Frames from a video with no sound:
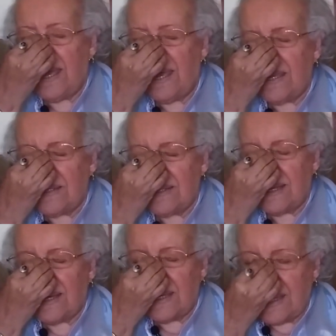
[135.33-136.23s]
and
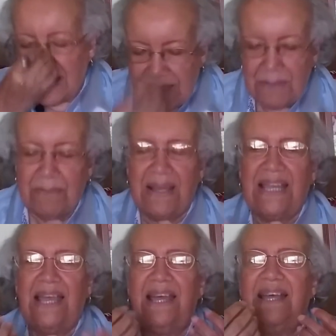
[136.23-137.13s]
I hit my
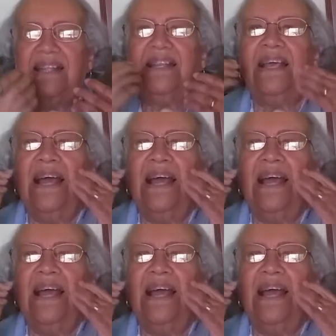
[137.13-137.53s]
head.